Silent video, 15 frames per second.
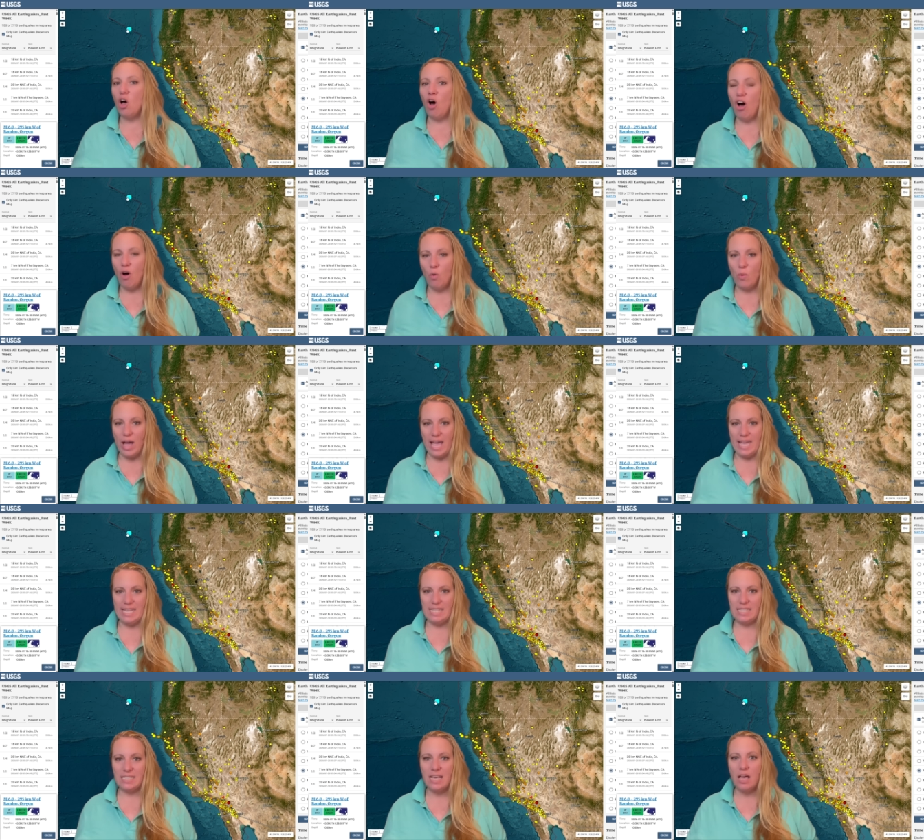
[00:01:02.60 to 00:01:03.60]

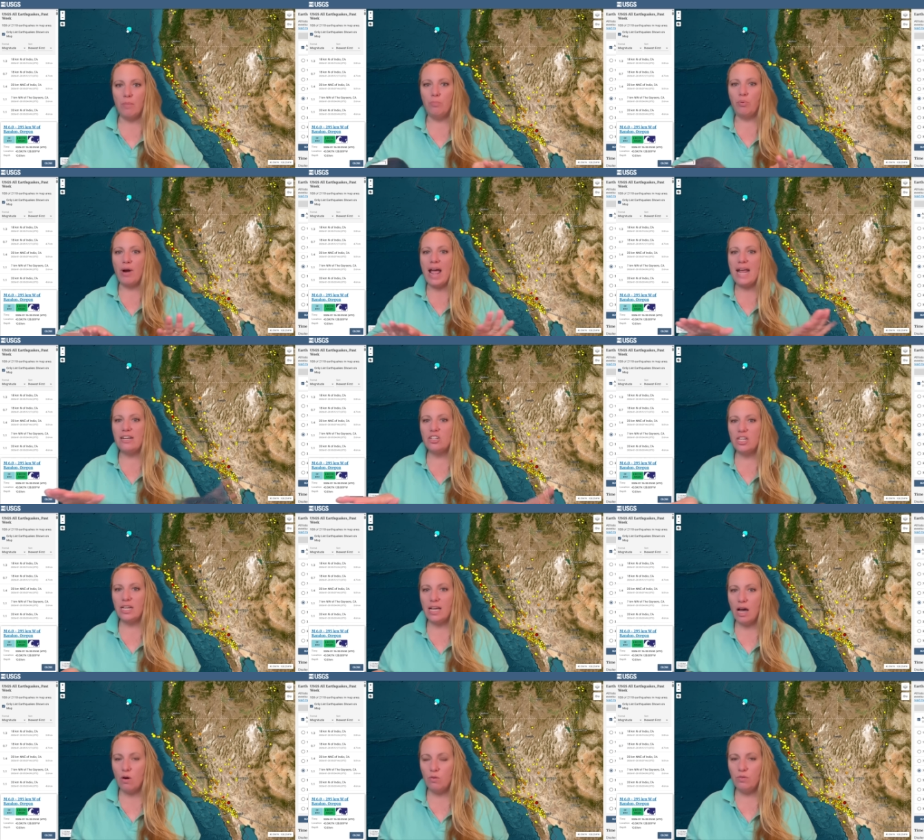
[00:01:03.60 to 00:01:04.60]
always, branching
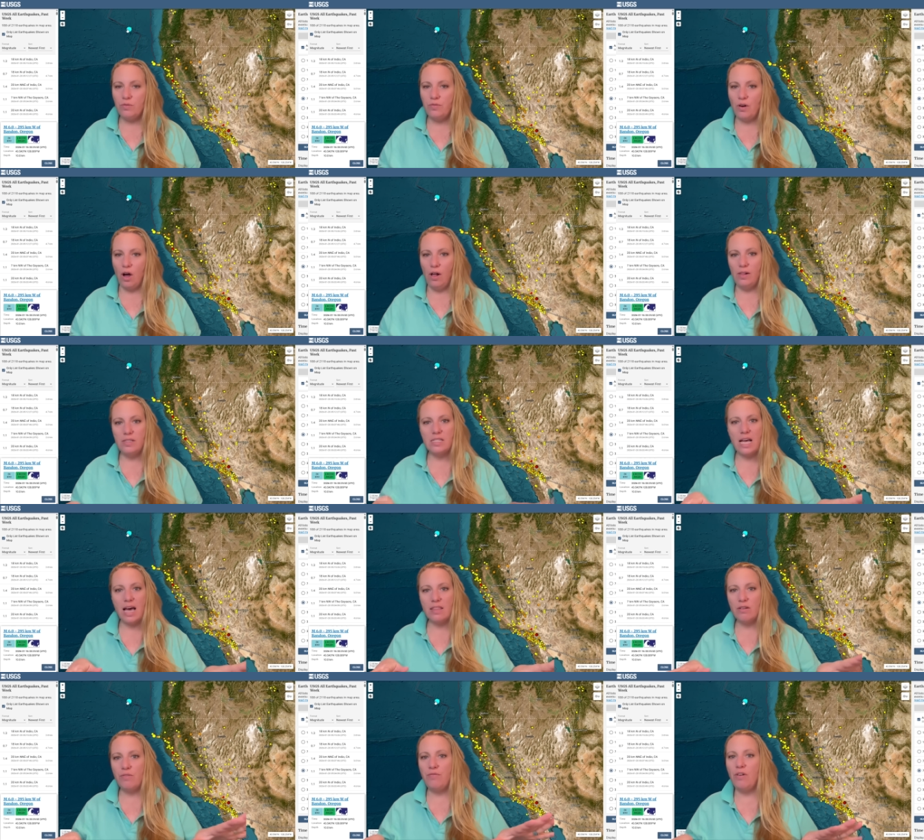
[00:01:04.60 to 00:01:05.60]
out faults,
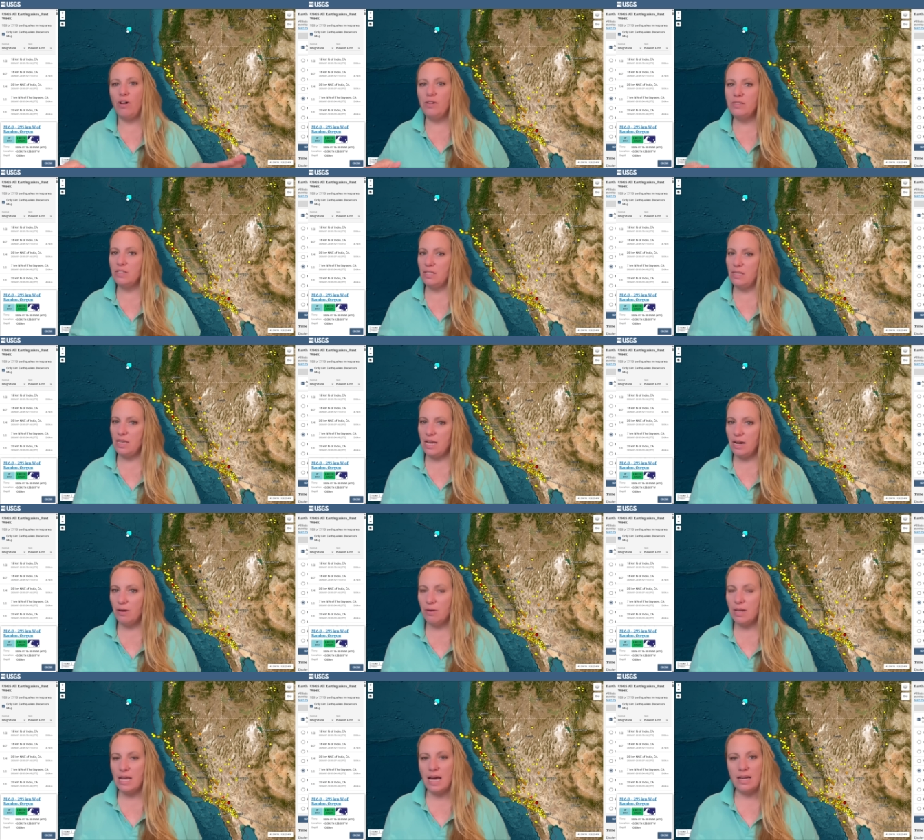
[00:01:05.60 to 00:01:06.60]
other faults in the
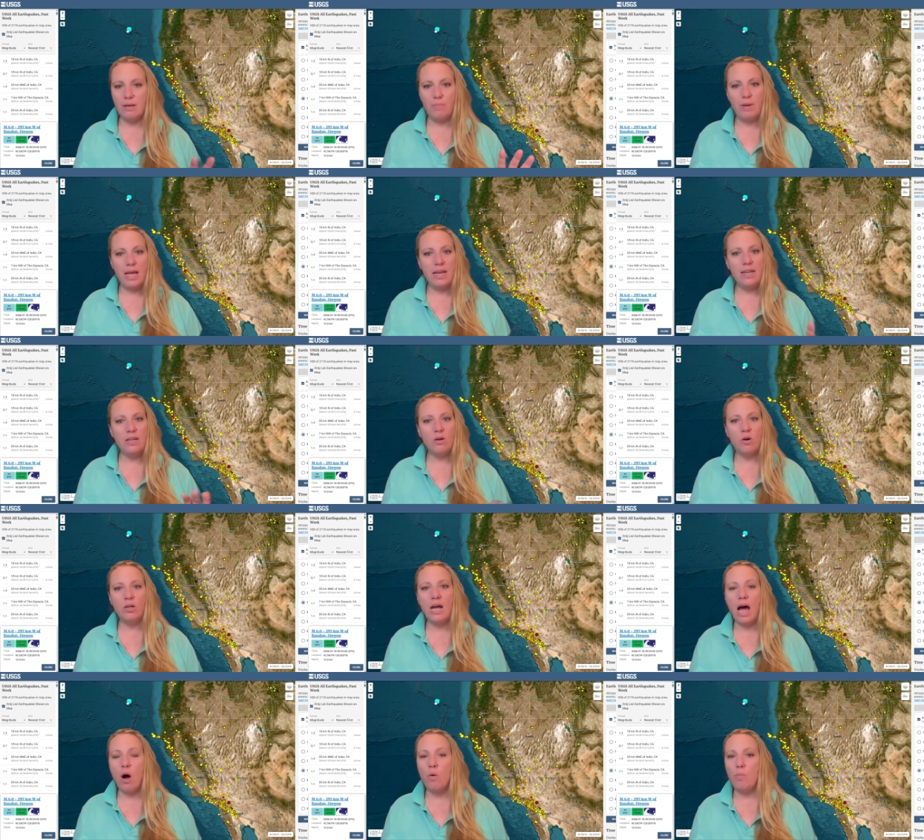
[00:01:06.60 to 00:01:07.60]
area, depending on
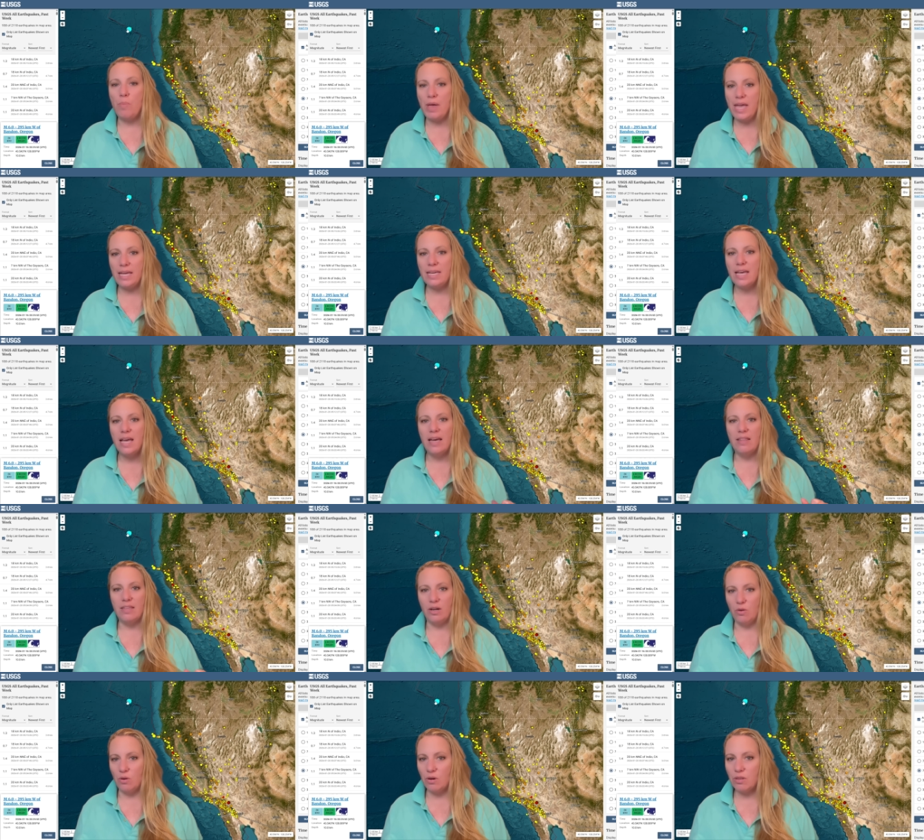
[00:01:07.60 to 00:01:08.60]
how big
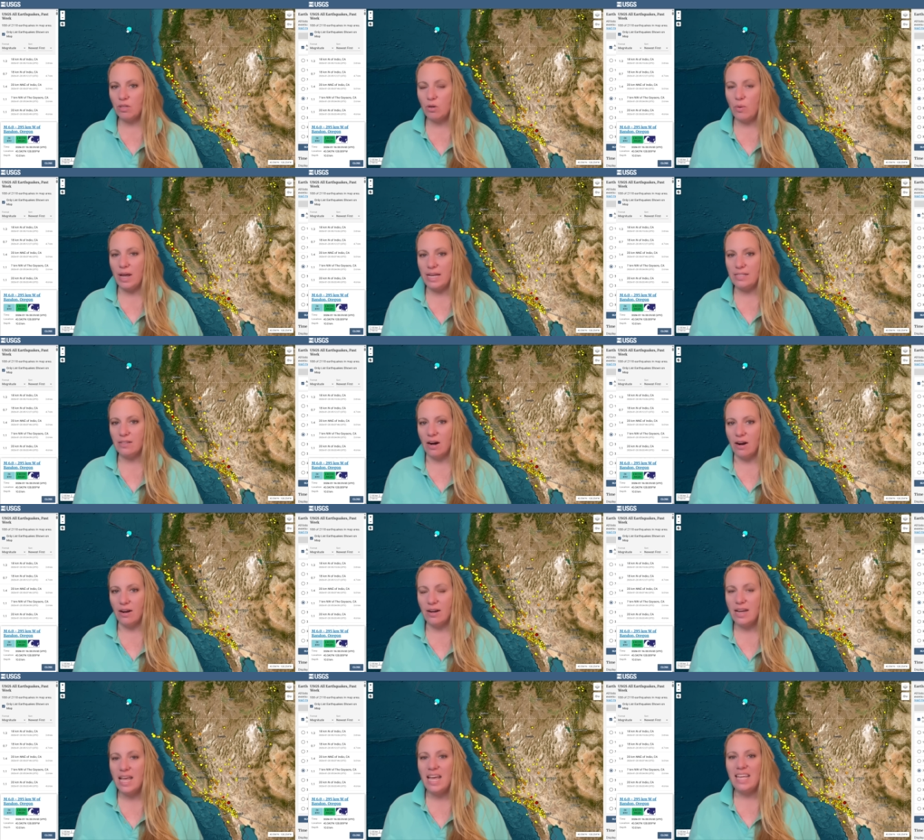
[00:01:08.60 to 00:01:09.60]
their earthquakes
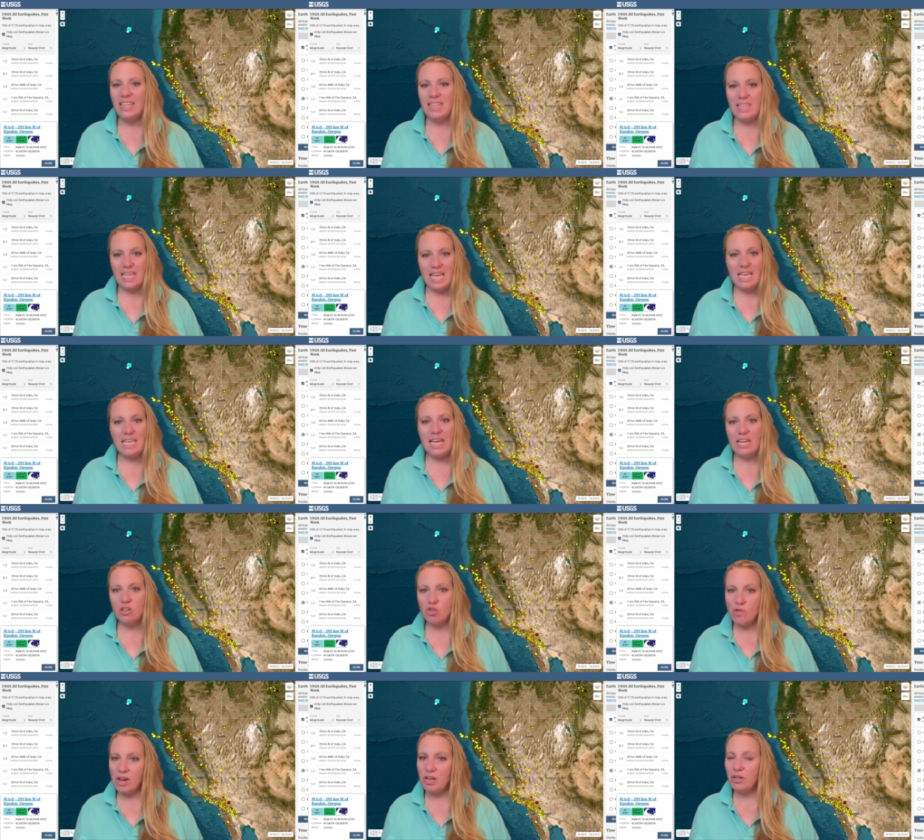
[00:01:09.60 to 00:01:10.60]
are, they can
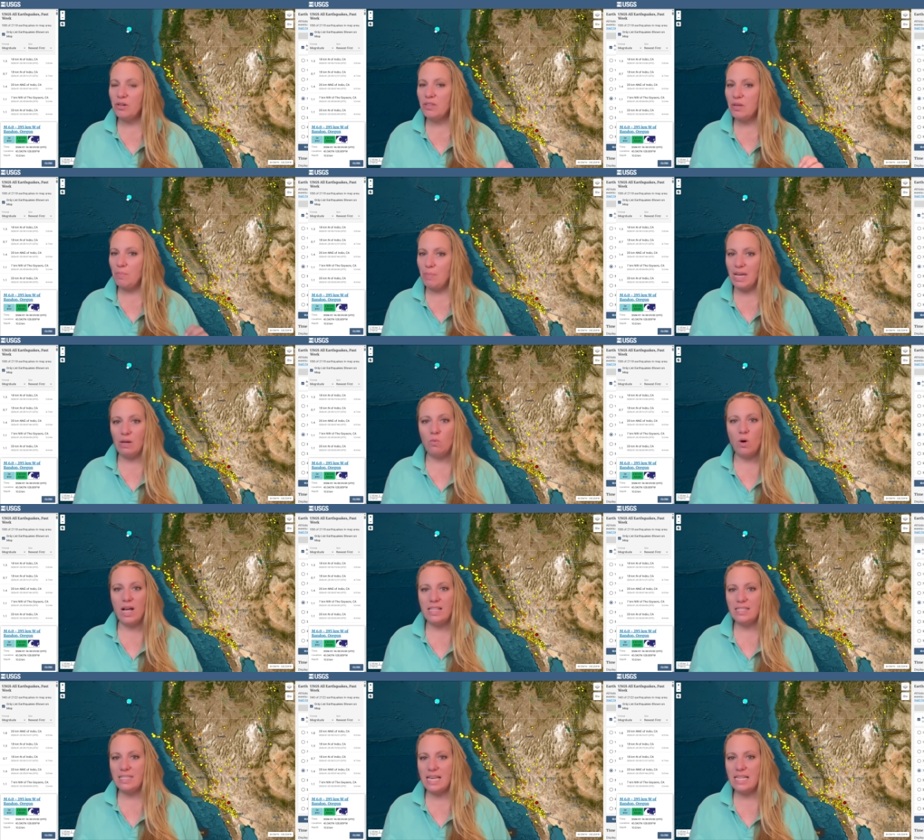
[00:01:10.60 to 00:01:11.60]
trigger the big
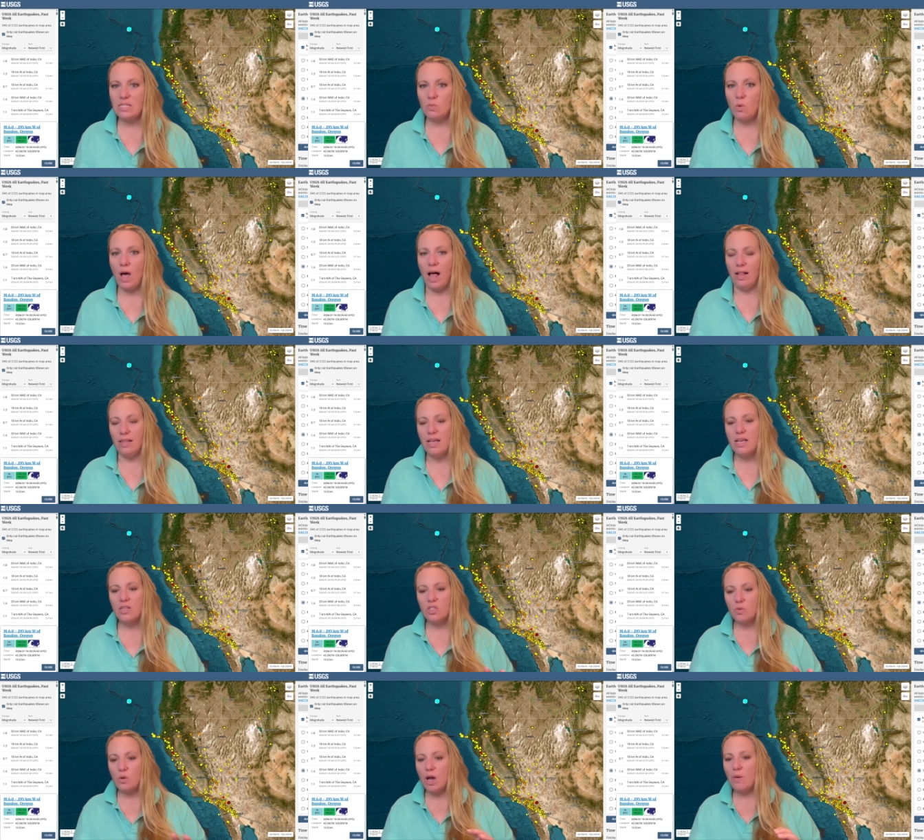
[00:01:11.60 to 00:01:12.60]
ones as well.
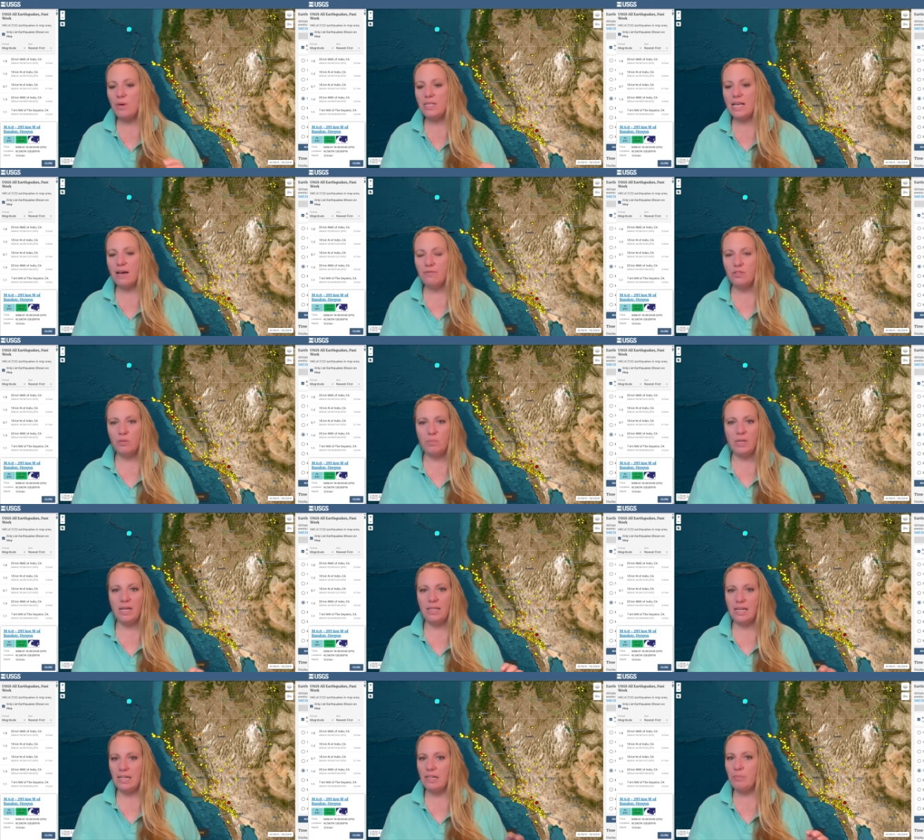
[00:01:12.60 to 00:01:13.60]
So we always have to be a
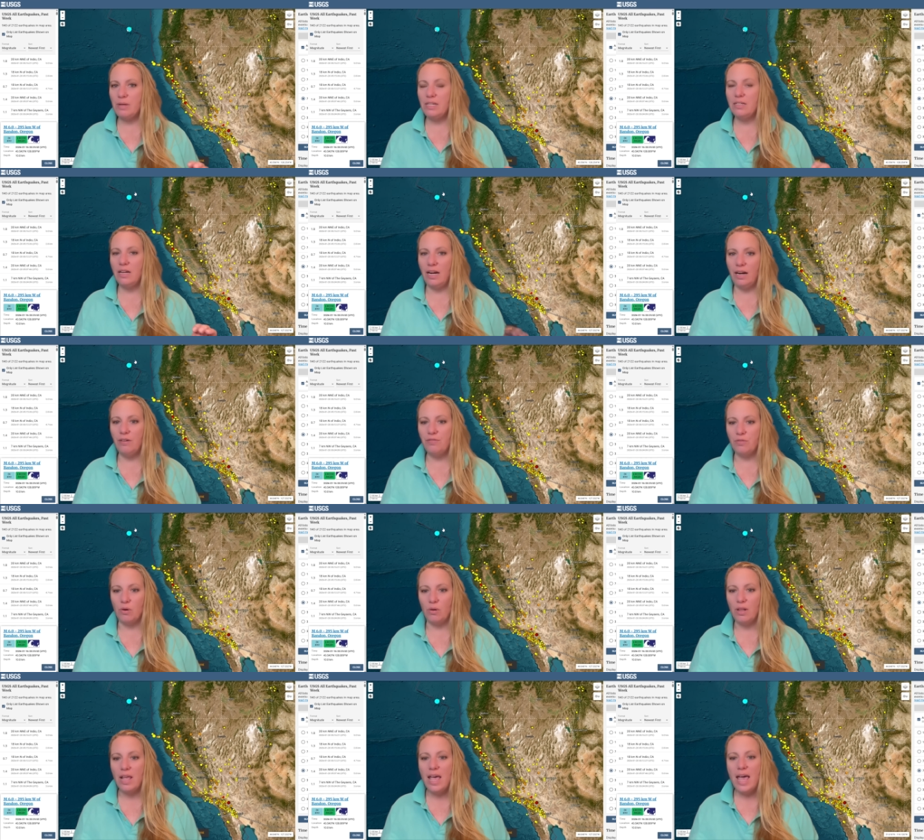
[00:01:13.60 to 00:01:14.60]
little bit
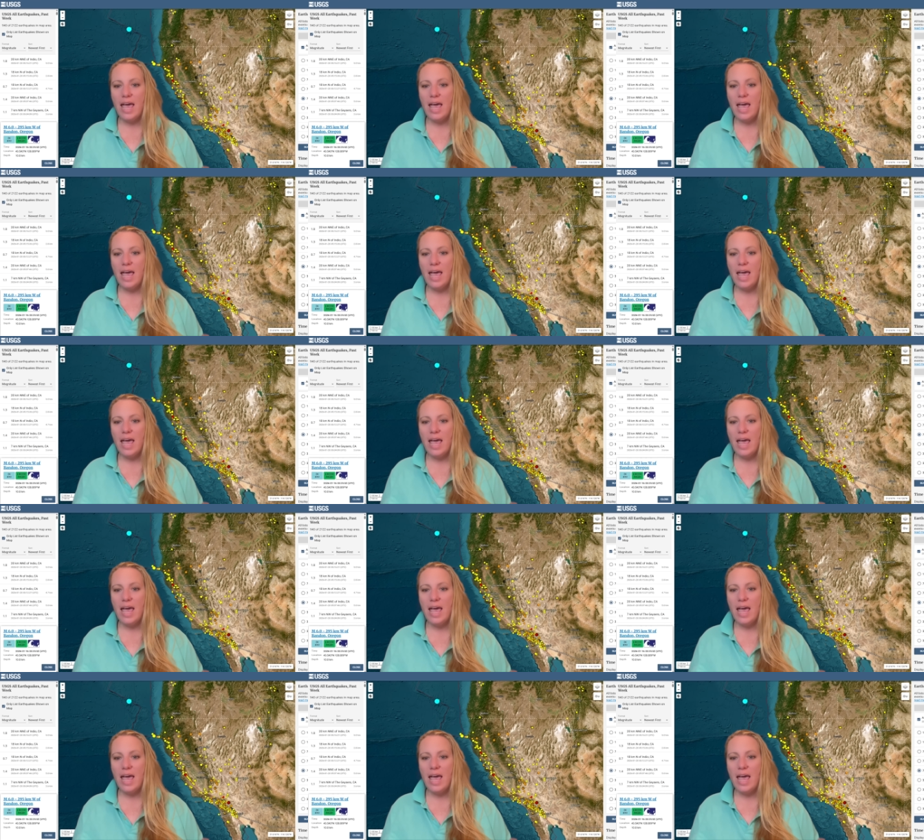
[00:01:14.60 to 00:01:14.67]
careful.